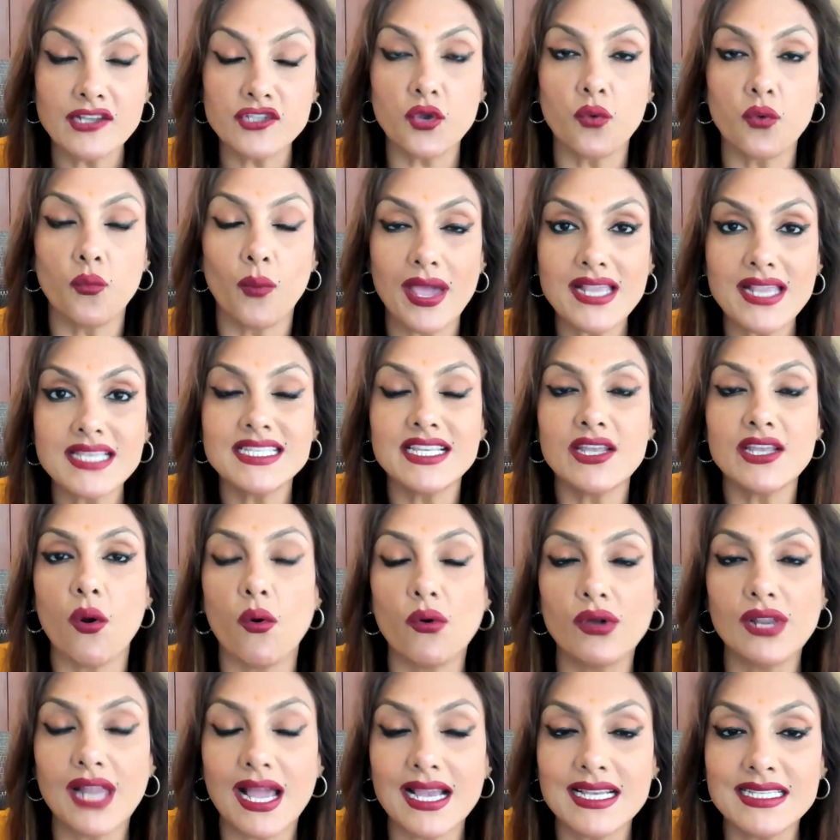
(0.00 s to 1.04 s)
So where is the
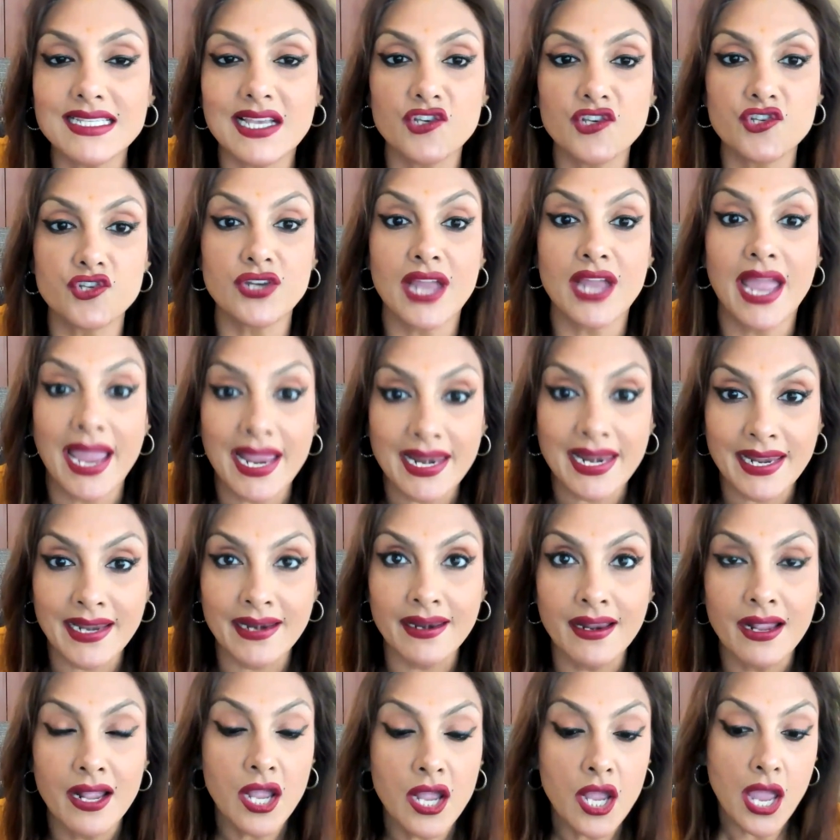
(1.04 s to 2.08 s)
organization
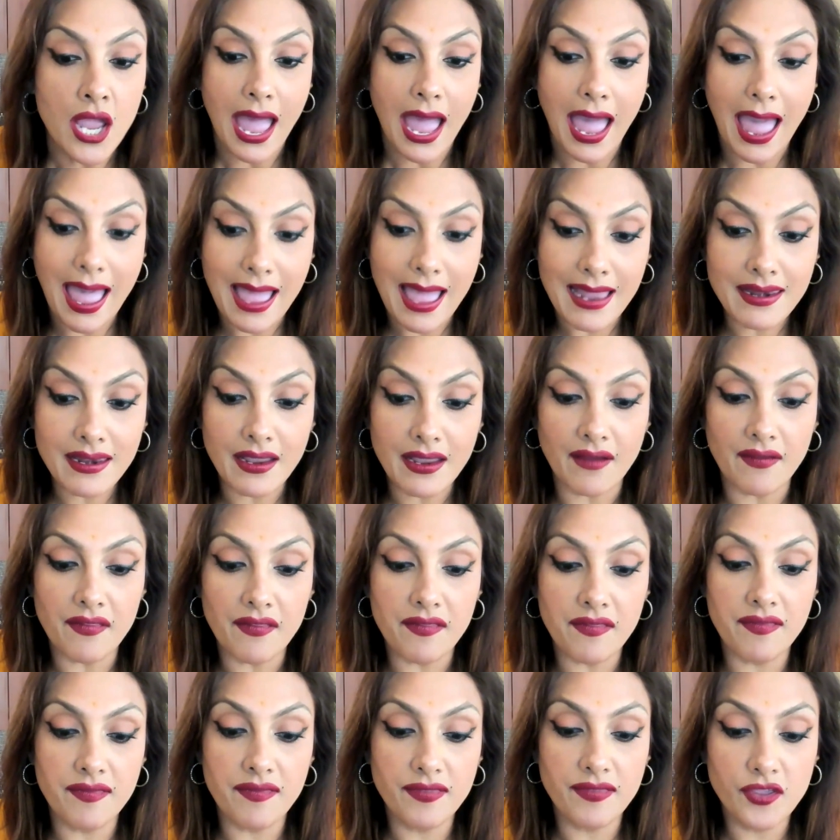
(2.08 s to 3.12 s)
headed?
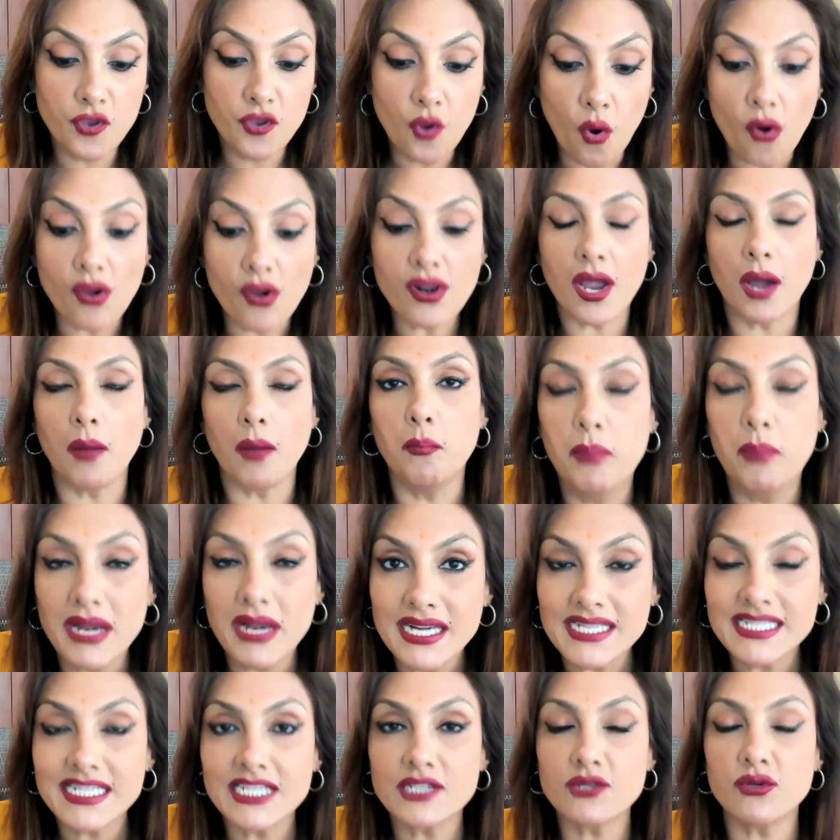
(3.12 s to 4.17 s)
And your
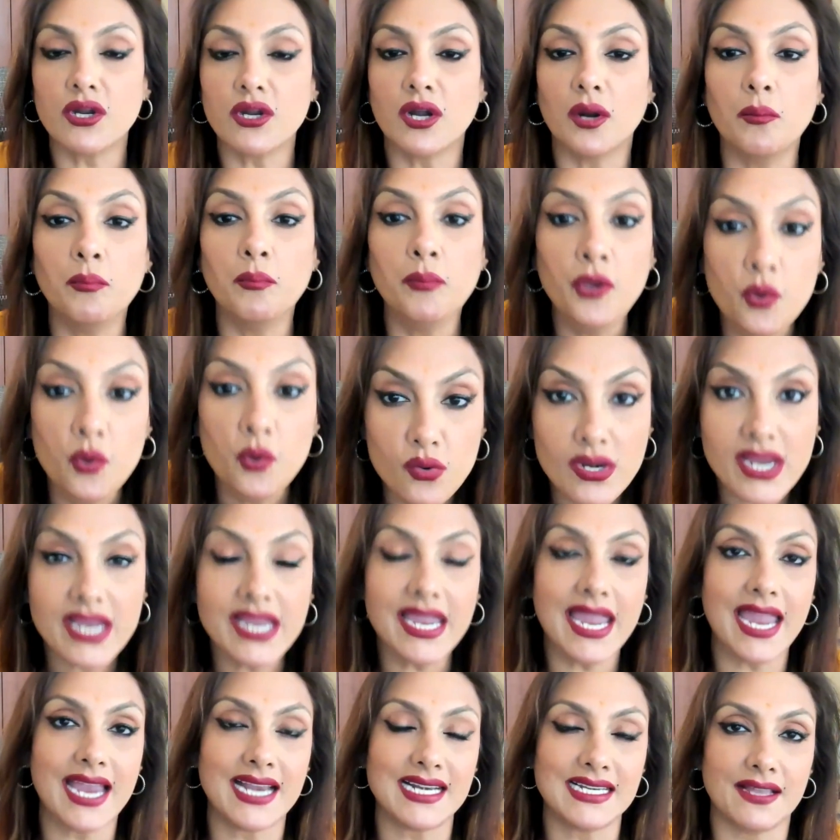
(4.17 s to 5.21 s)
ability to
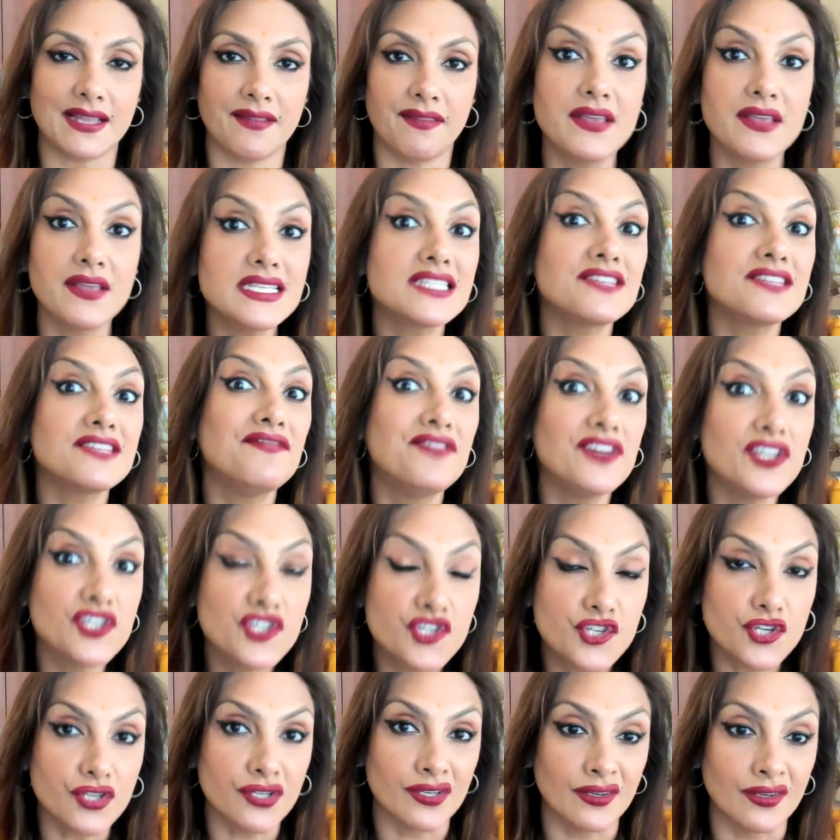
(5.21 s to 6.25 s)
communicate this
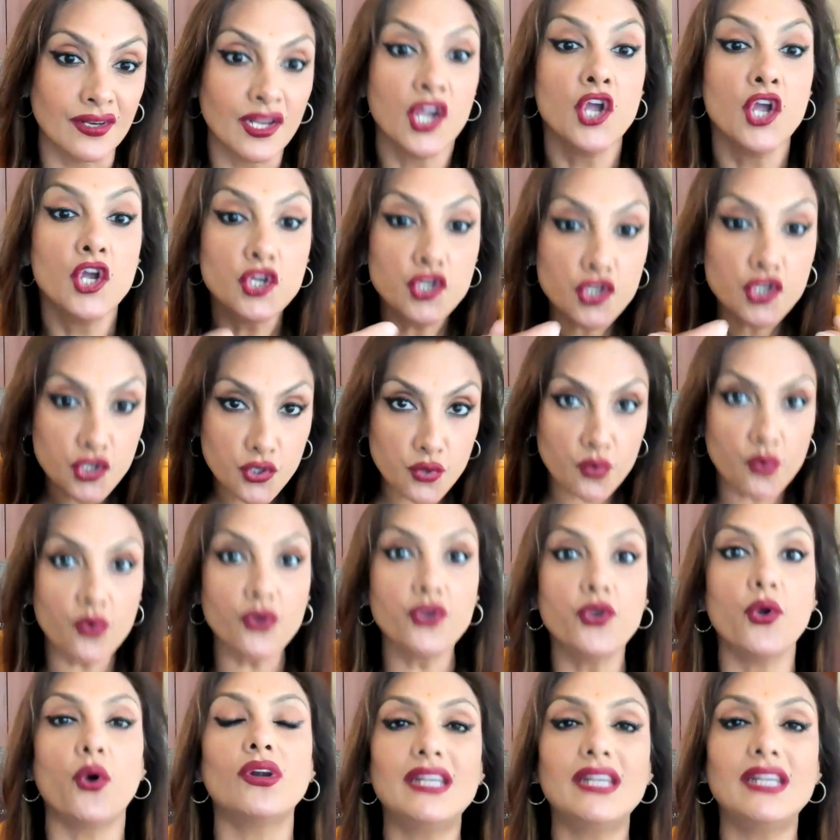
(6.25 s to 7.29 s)
vision to
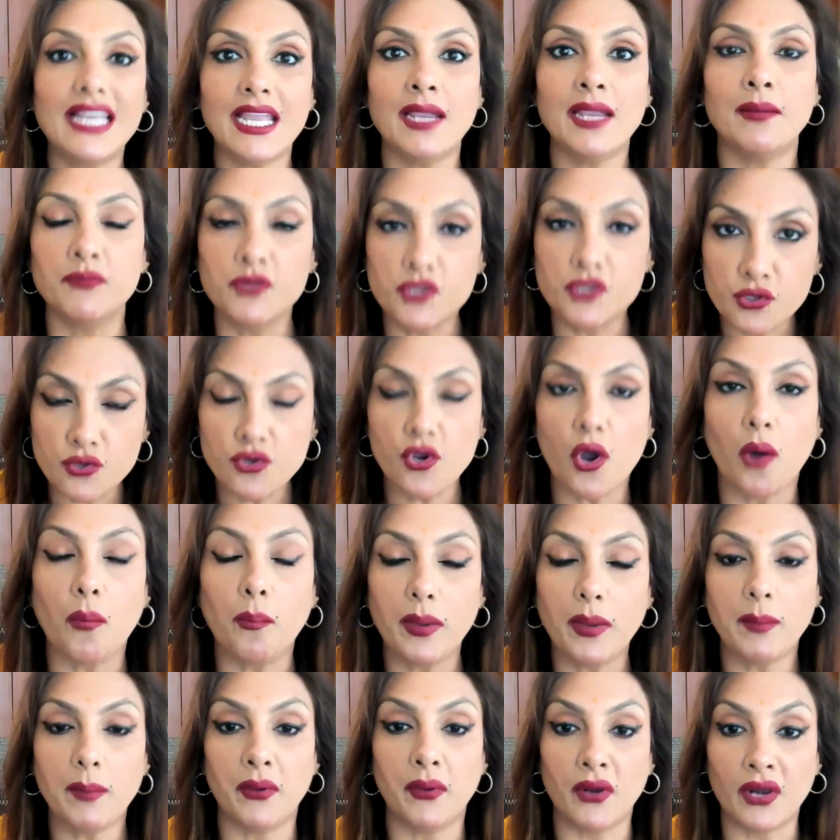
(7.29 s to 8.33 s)
your team, to your
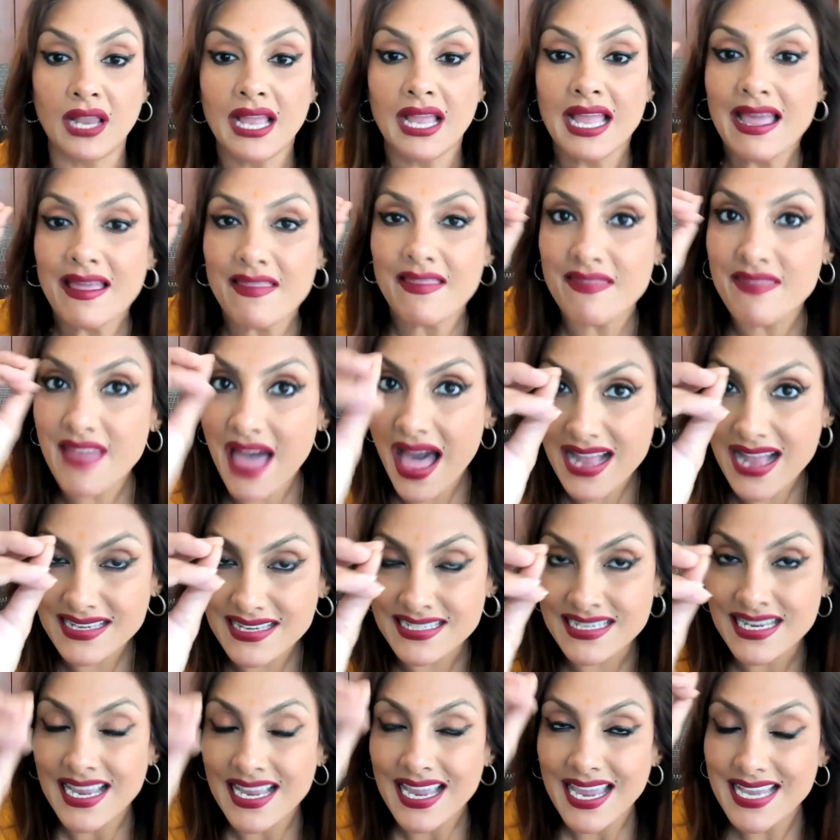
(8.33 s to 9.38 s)
people,
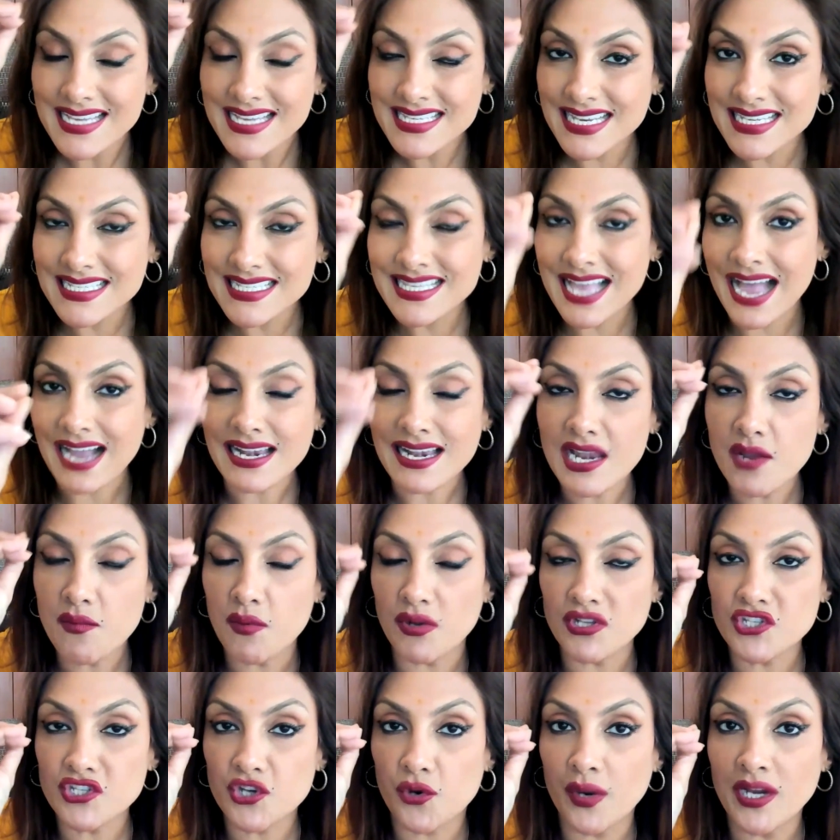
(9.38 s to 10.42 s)
that is exactly
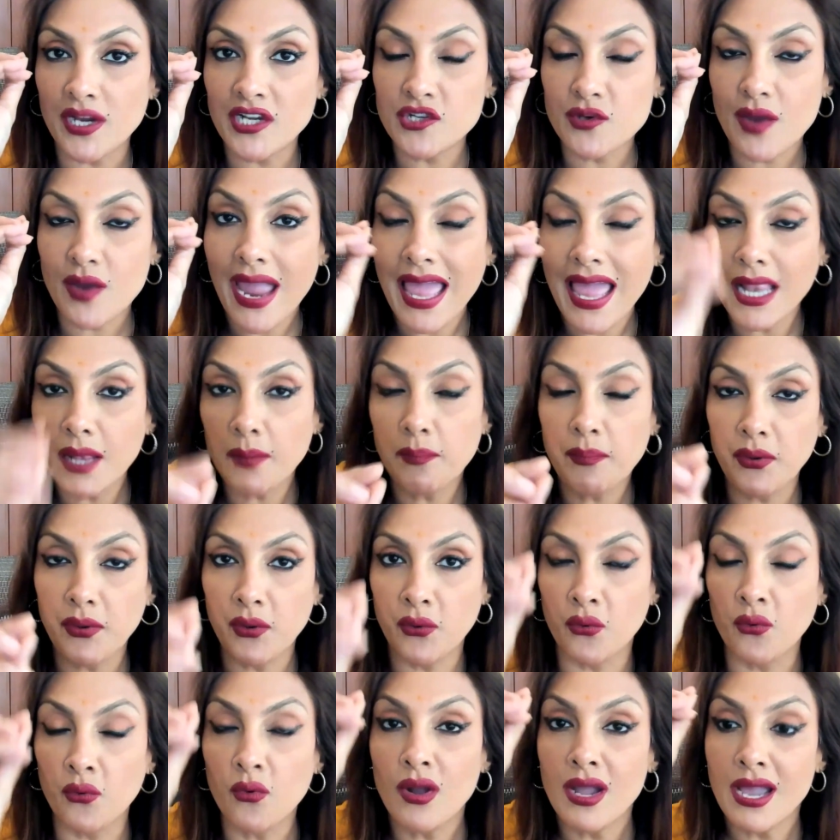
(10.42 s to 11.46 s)
what's going to help
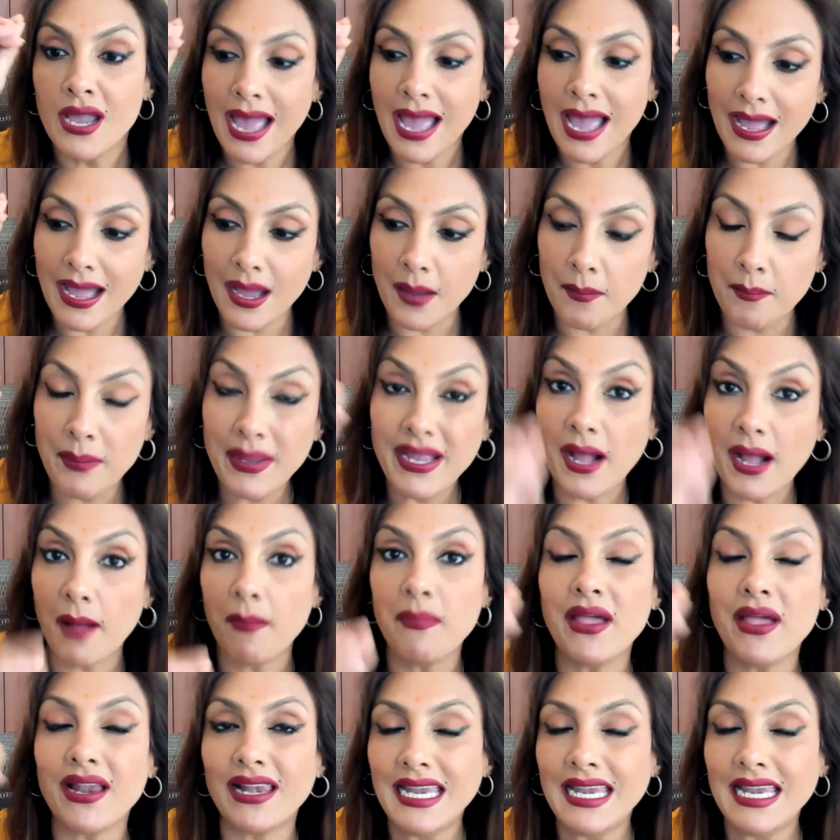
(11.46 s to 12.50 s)
you become
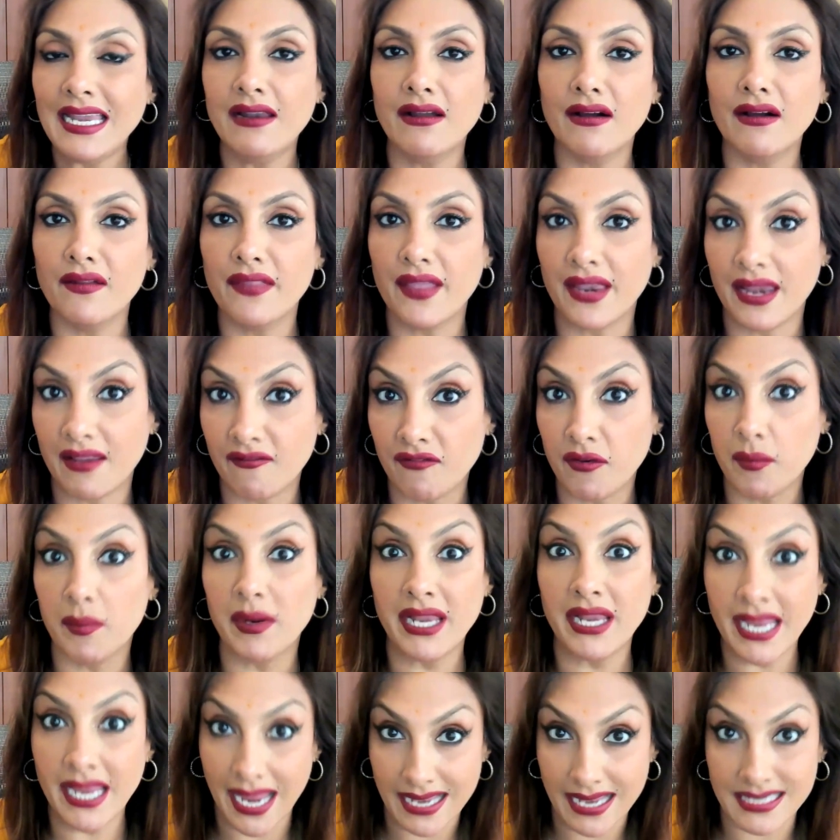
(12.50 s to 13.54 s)
that leader that
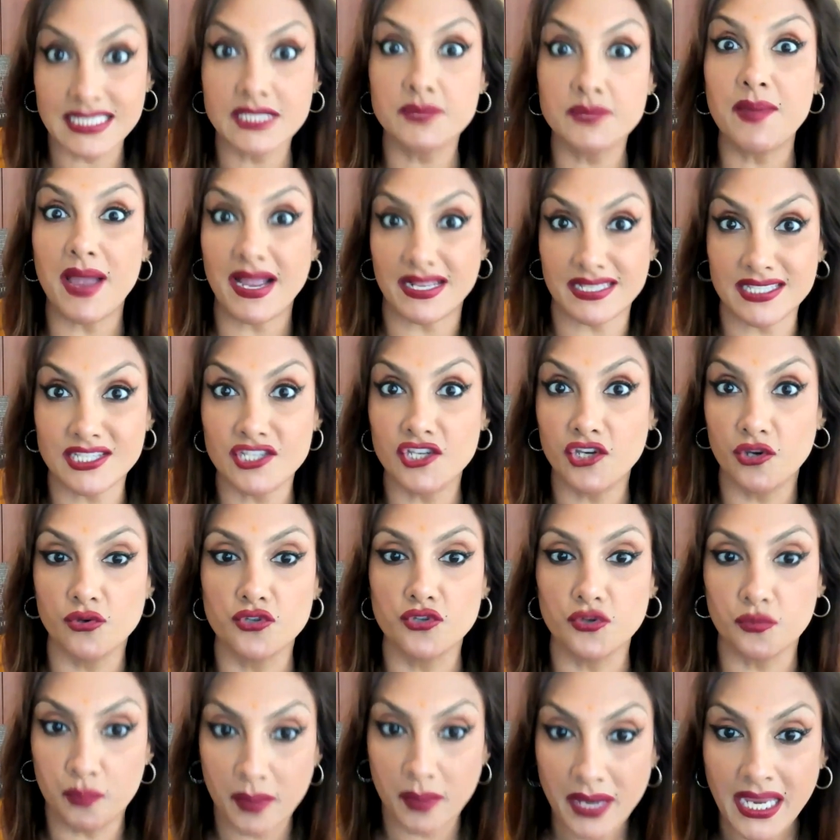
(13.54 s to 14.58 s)
everybody expects you
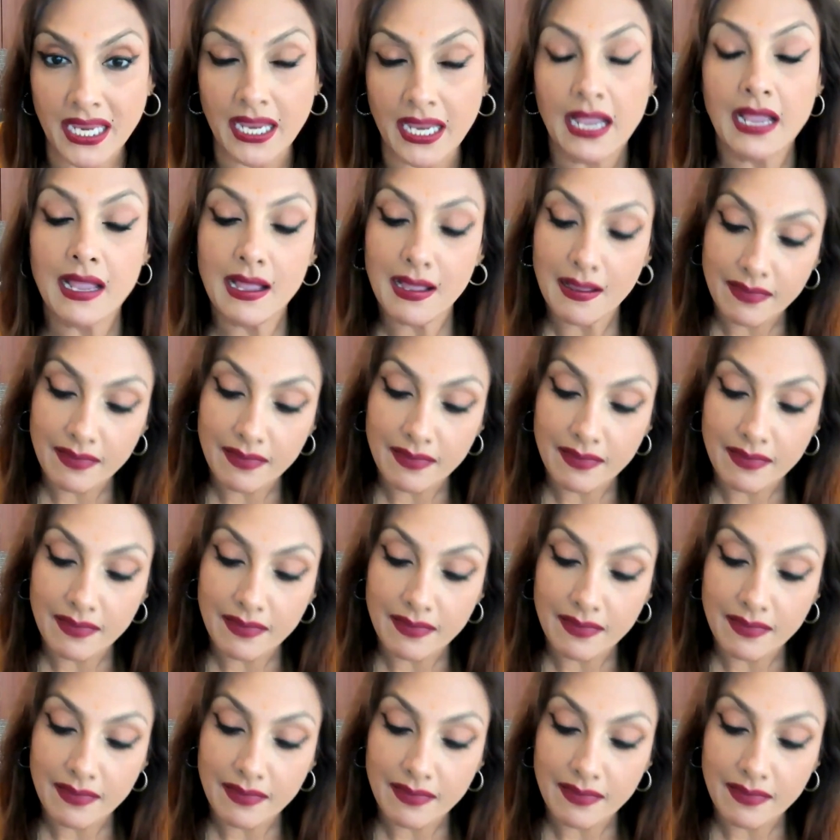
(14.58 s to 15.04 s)
to be.